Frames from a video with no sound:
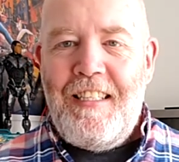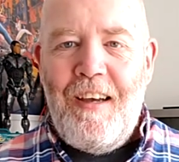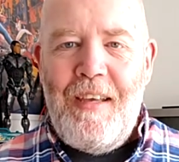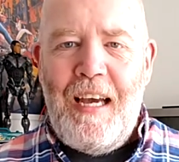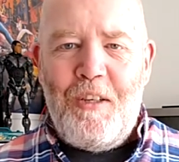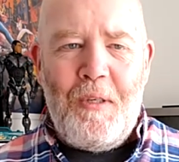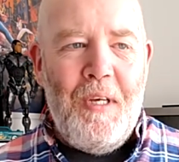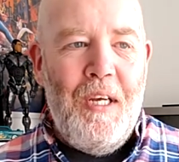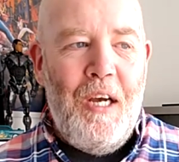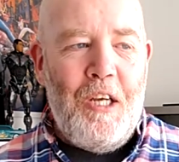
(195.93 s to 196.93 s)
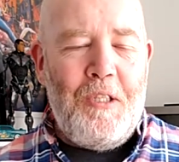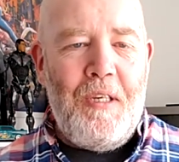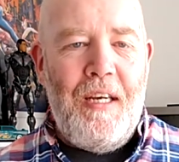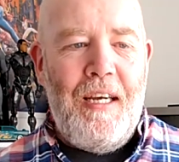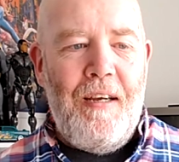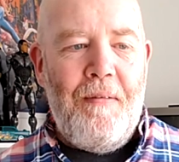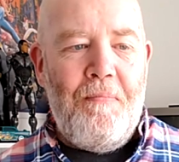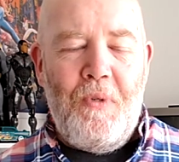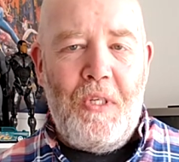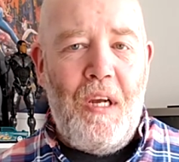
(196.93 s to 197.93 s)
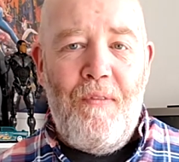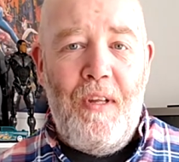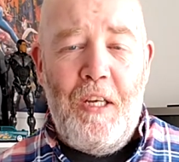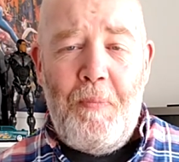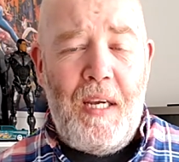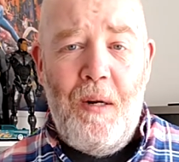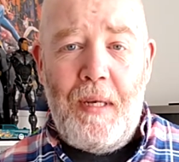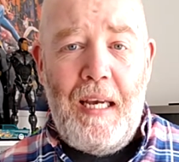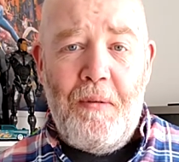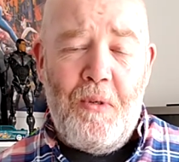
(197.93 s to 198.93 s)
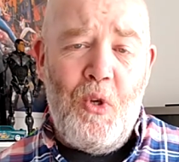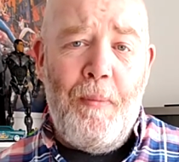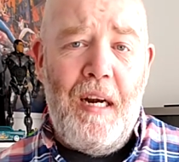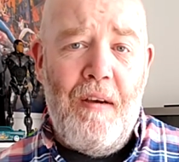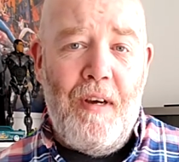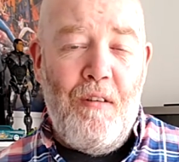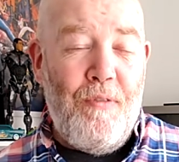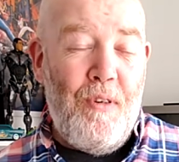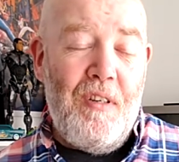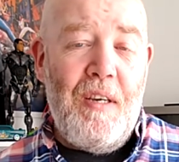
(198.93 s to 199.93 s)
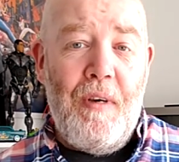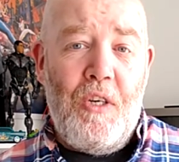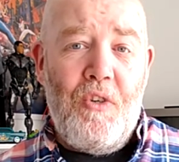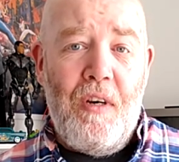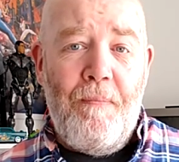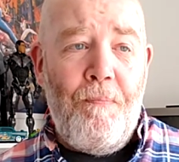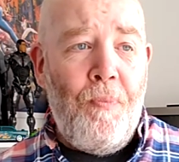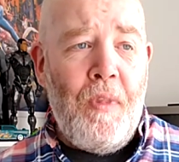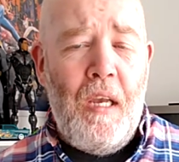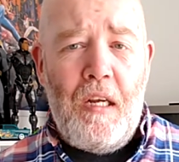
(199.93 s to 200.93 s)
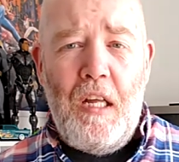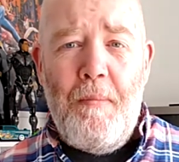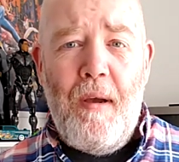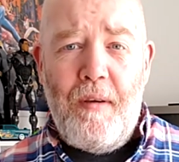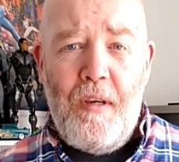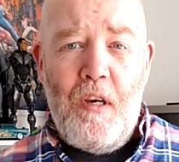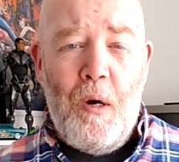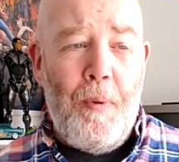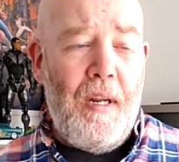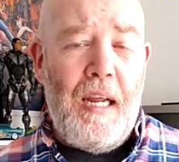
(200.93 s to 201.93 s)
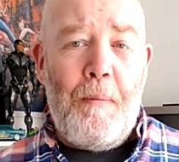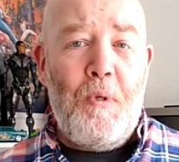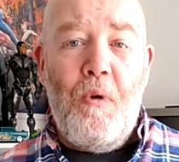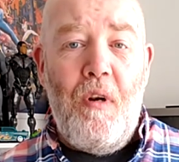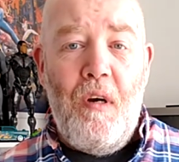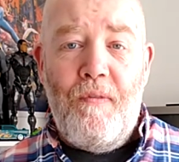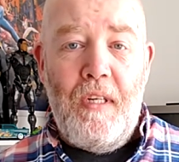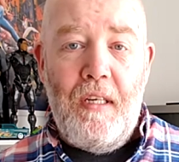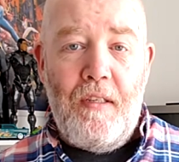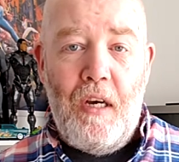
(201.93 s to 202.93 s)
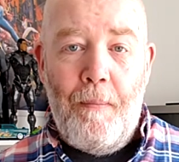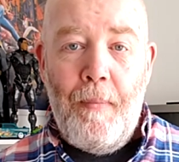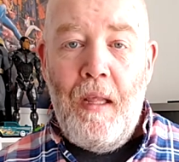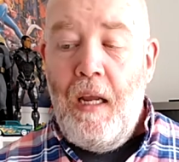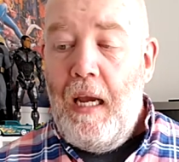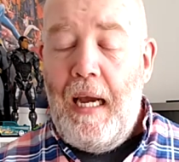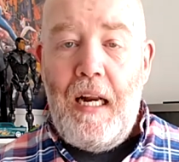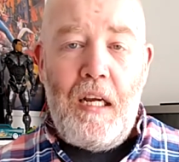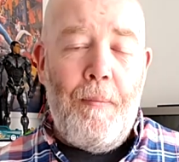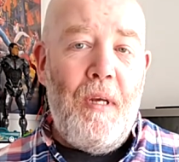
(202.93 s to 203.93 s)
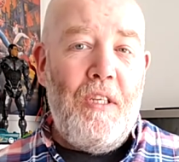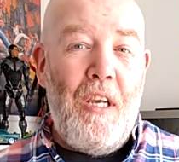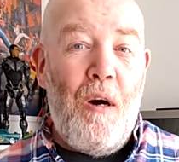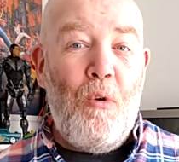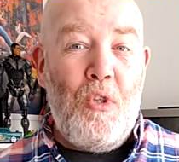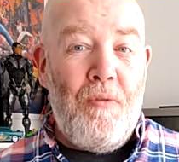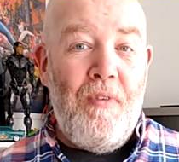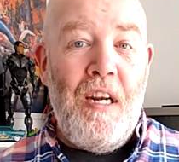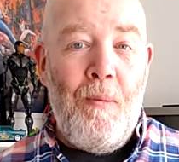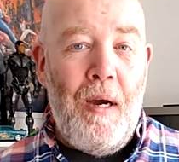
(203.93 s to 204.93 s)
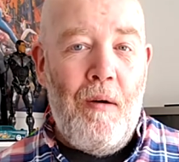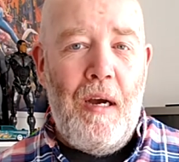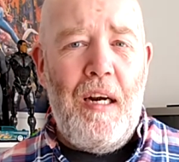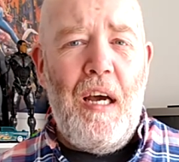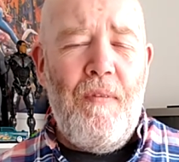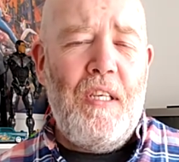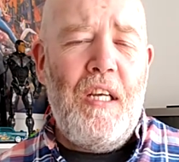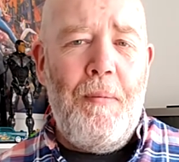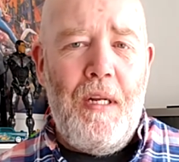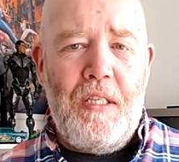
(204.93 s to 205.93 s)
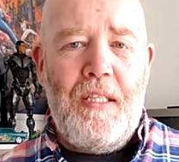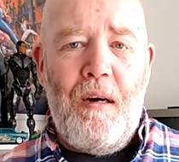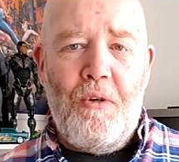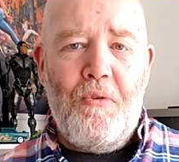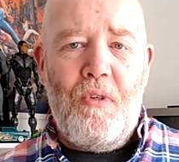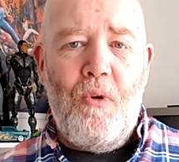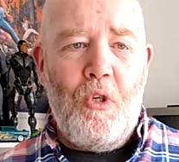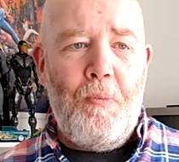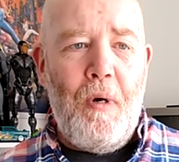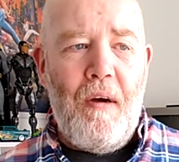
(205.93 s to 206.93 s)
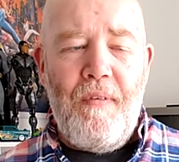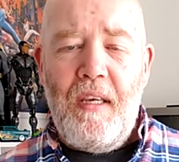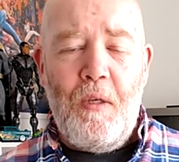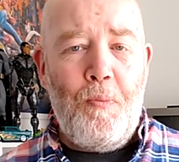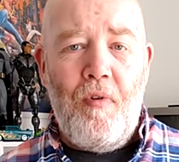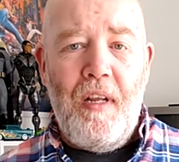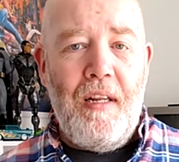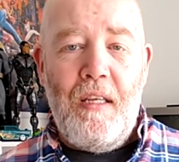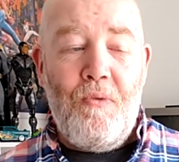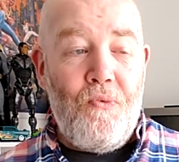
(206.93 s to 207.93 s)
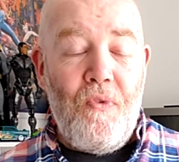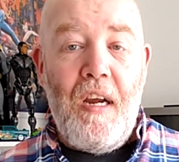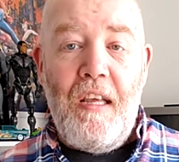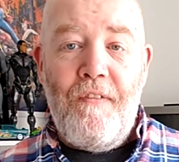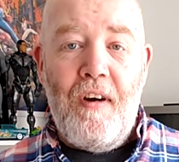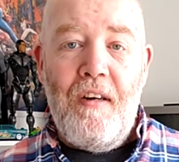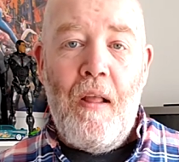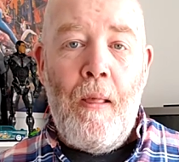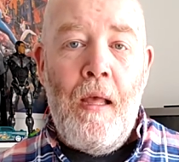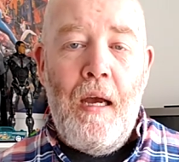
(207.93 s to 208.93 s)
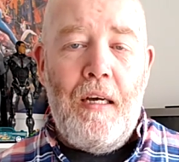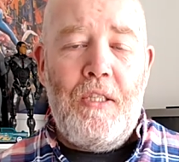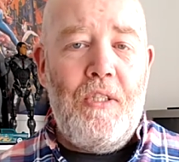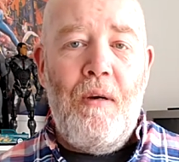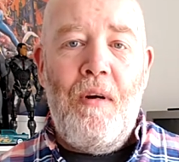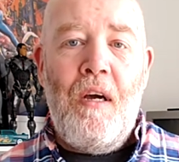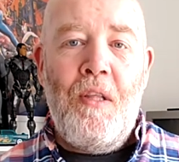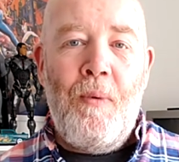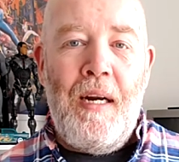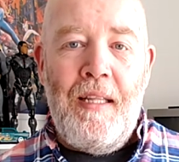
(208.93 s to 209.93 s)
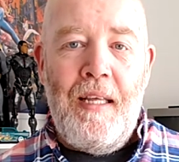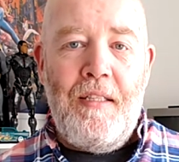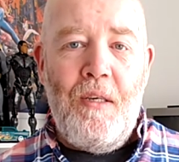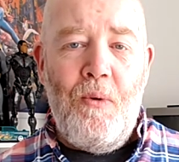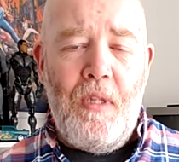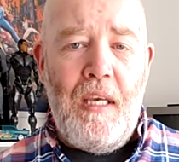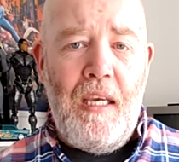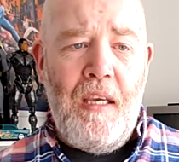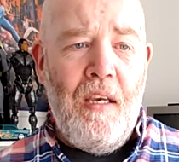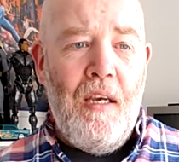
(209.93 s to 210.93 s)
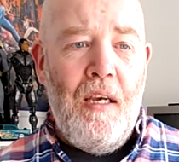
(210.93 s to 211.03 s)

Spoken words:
I was just going through the list, picking up games. Saw Medal of Honor, I thought, I'll give it a try. Got the American copy and I absolutely loved it at the time. And I got to be honest, it holds up really well. A lot of it's going to be nostalgia, of course, but I think it's brilliant. It's really fun. I still like the way that they do they're